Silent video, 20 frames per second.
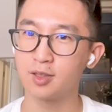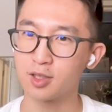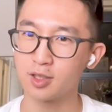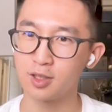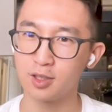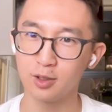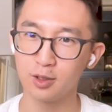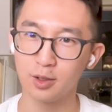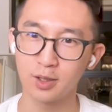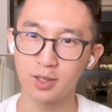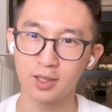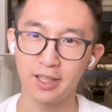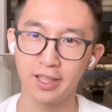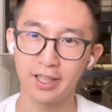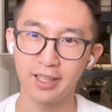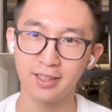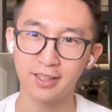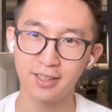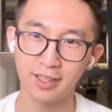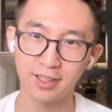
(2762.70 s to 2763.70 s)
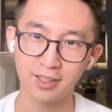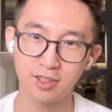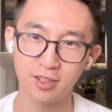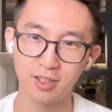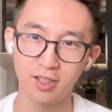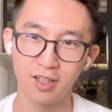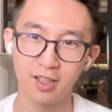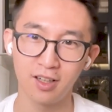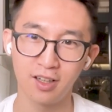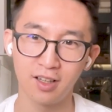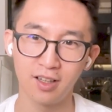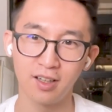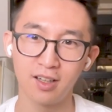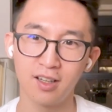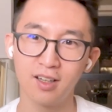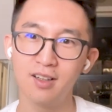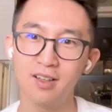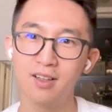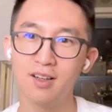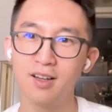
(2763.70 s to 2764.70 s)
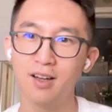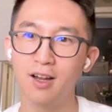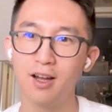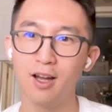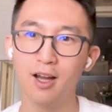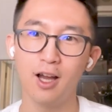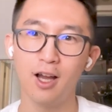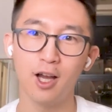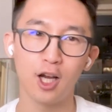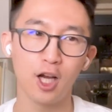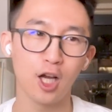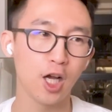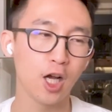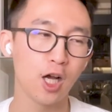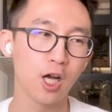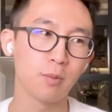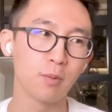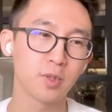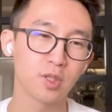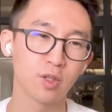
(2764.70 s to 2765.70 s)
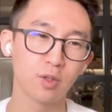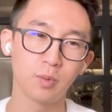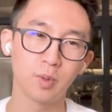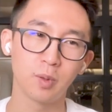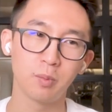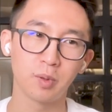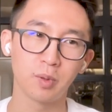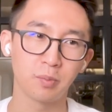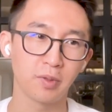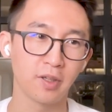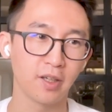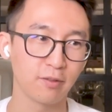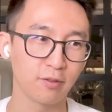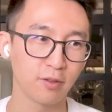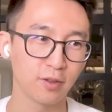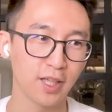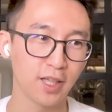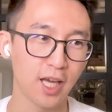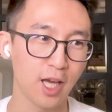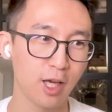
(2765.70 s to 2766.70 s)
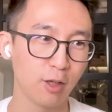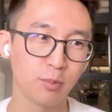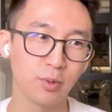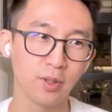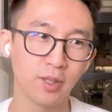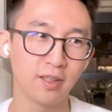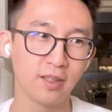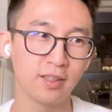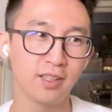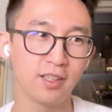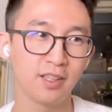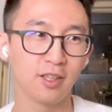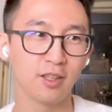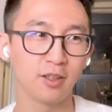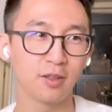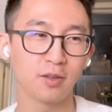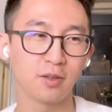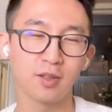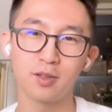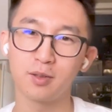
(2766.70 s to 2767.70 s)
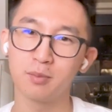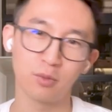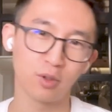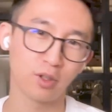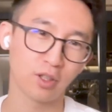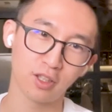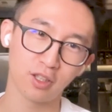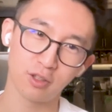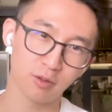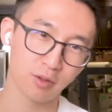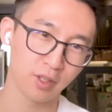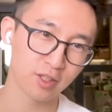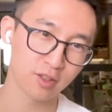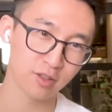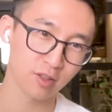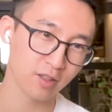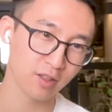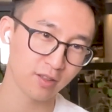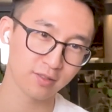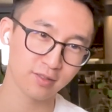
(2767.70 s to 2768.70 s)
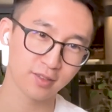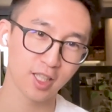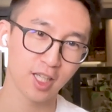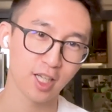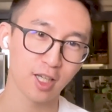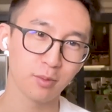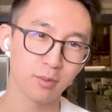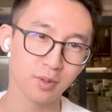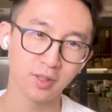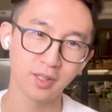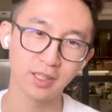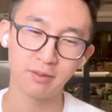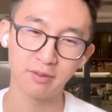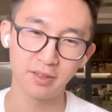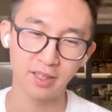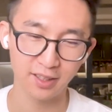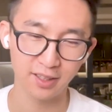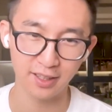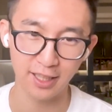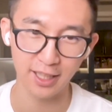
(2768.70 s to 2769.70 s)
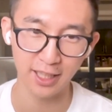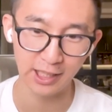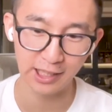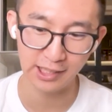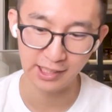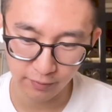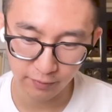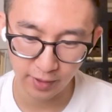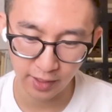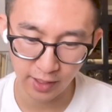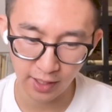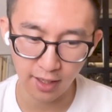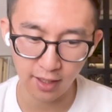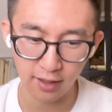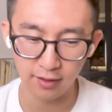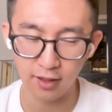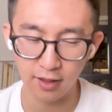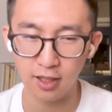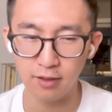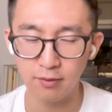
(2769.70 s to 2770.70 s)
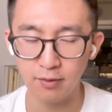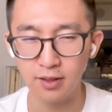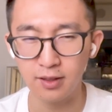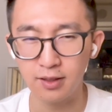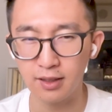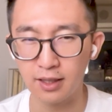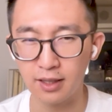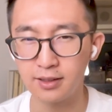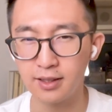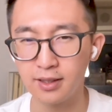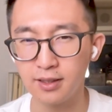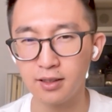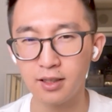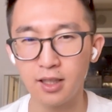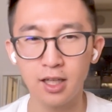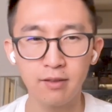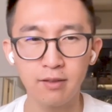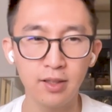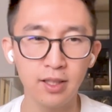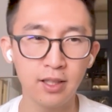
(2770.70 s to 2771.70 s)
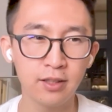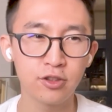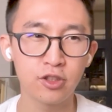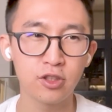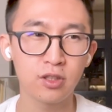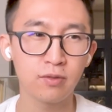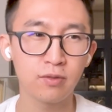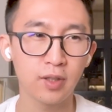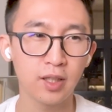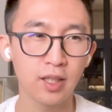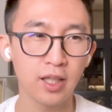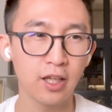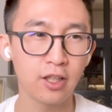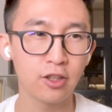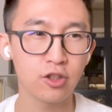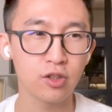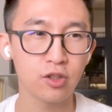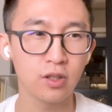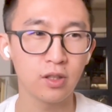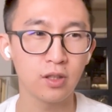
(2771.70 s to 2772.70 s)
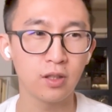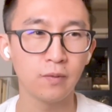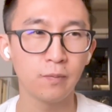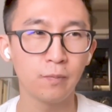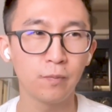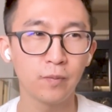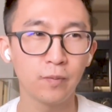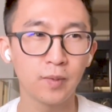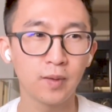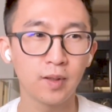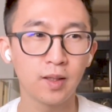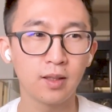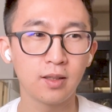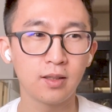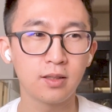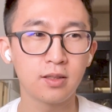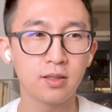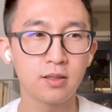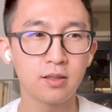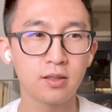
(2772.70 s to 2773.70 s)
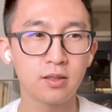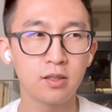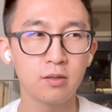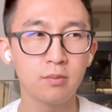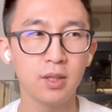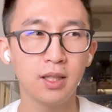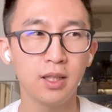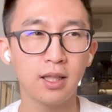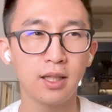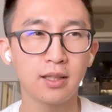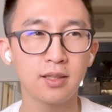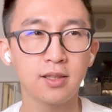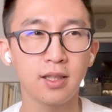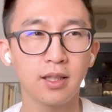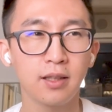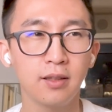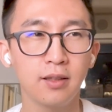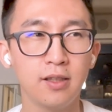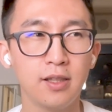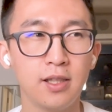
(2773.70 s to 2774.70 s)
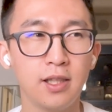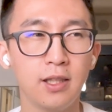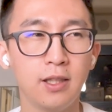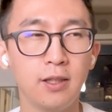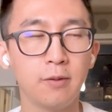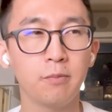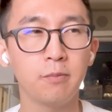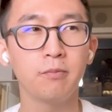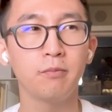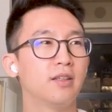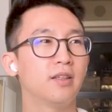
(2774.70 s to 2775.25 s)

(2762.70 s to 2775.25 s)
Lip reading: going to look like next year. So I've been preparing for that, but mortgage rates are terrible and everything. Yeah, I think a lot of it is just financial, because to me that's like the